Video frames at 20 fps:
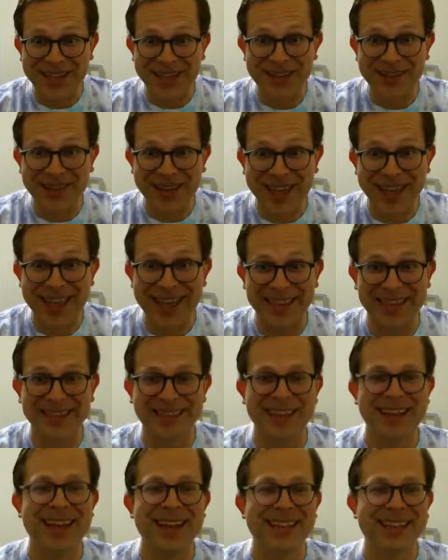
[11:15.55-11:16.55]
Okay,
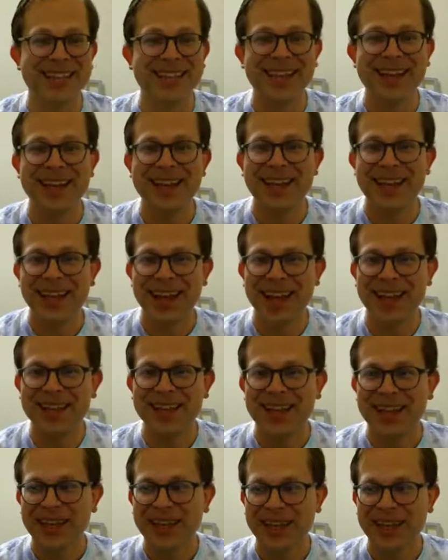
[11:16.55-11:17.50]
this see, and